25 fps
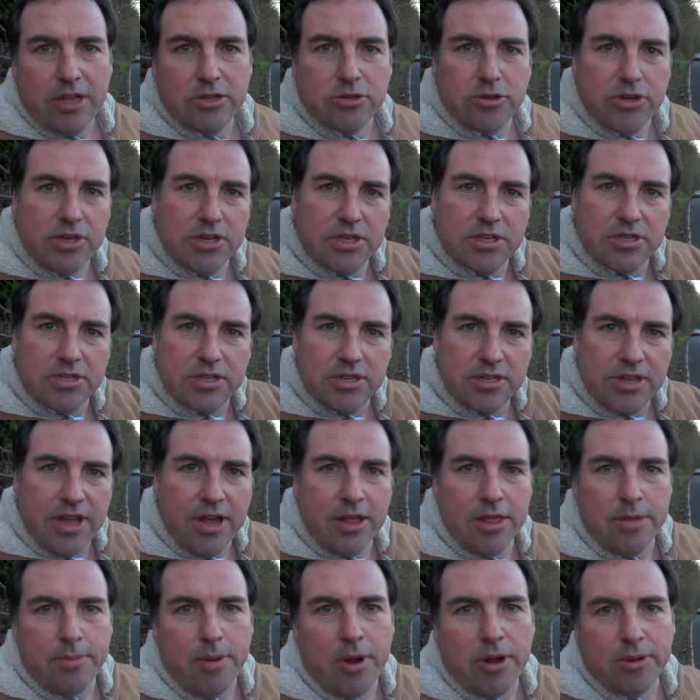entry is
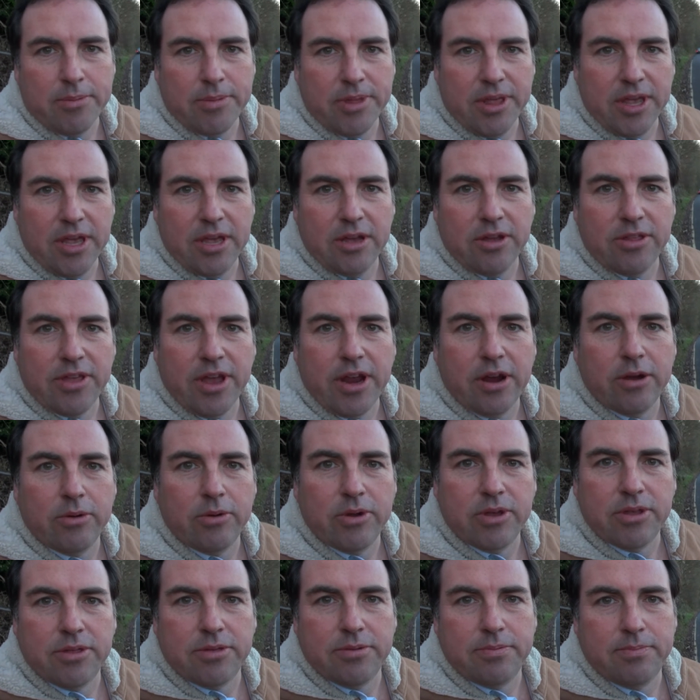down the bottom of the hill there
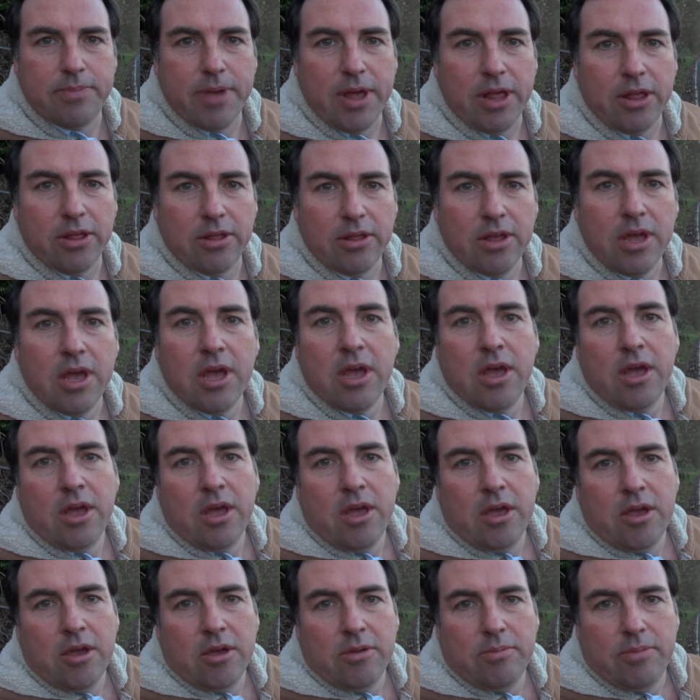with Bell
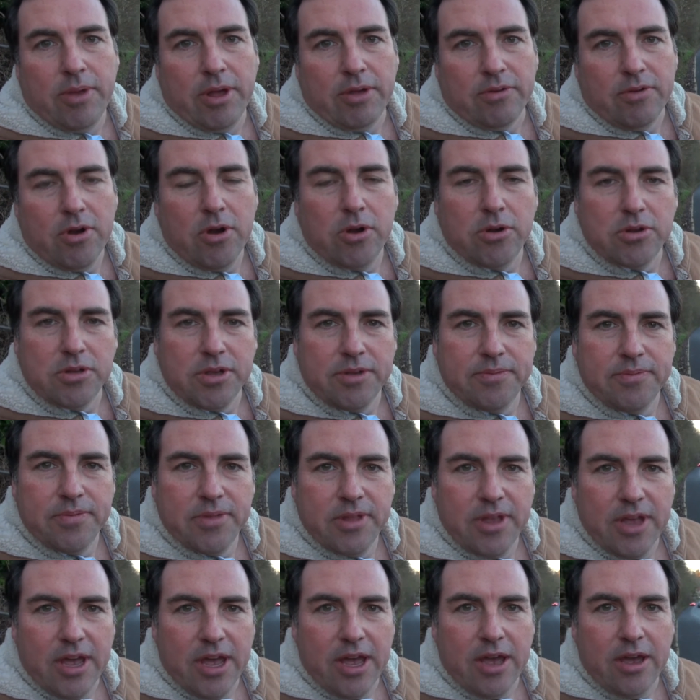Road.
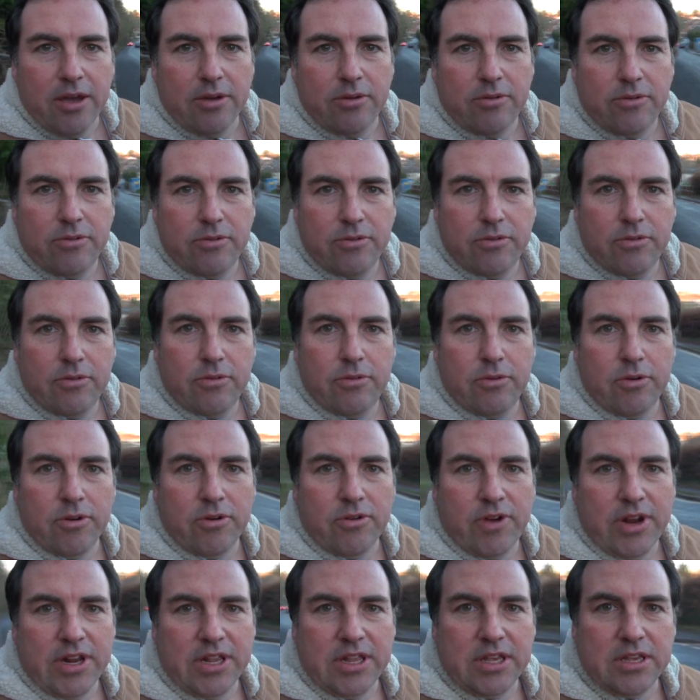
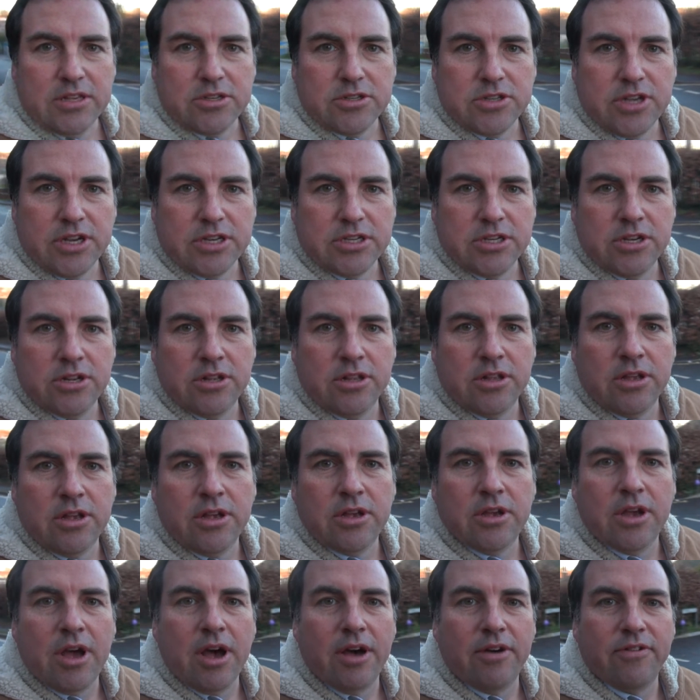We're right at the intersection
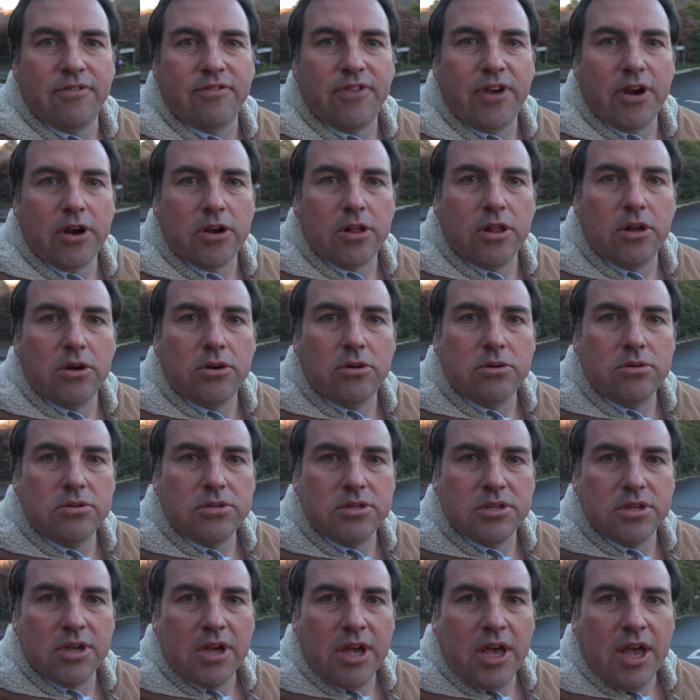of Fair
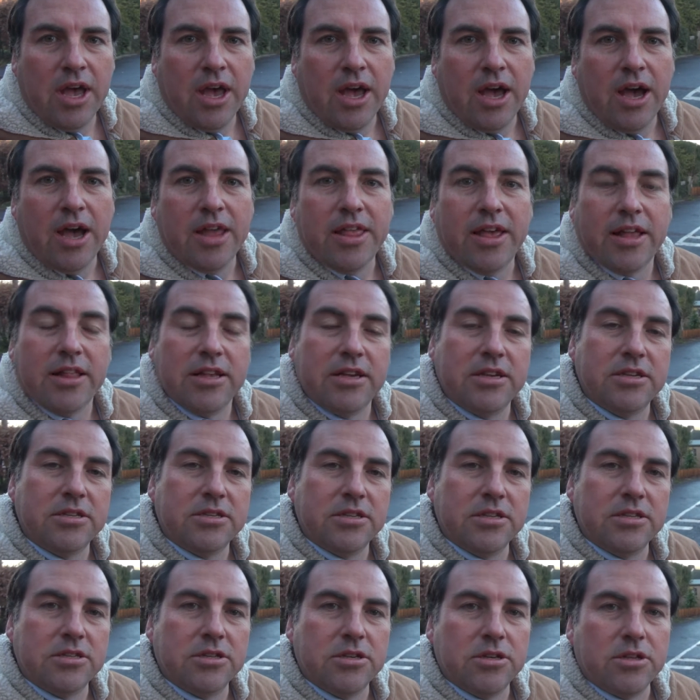Close. That
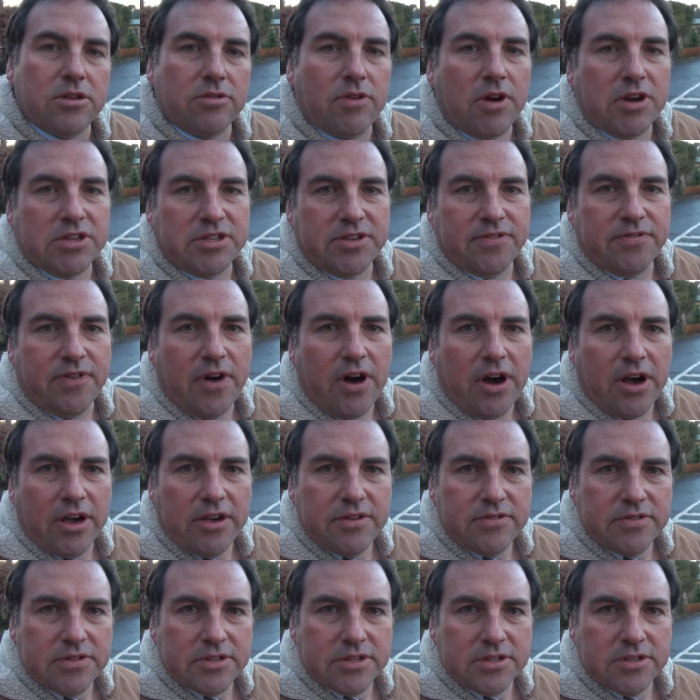leads into the Rising
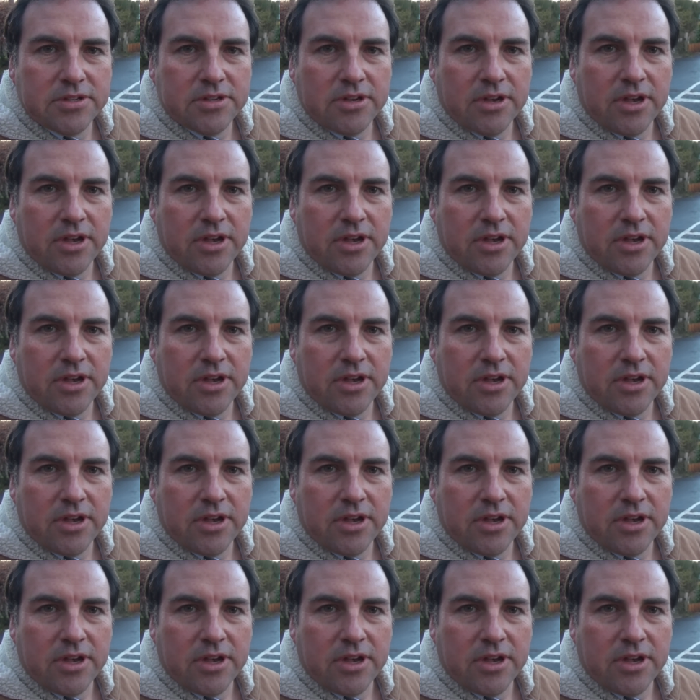Fives.